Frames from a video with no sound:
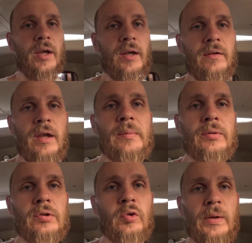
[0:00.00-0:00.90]
is
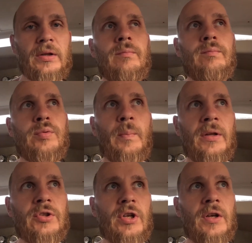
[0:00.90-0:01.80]
able to spin
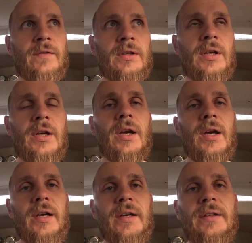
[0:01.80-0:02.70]
propeller shaft,
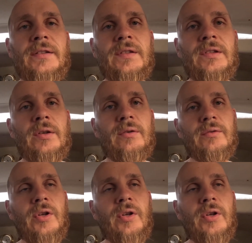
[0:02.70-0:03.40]
it's still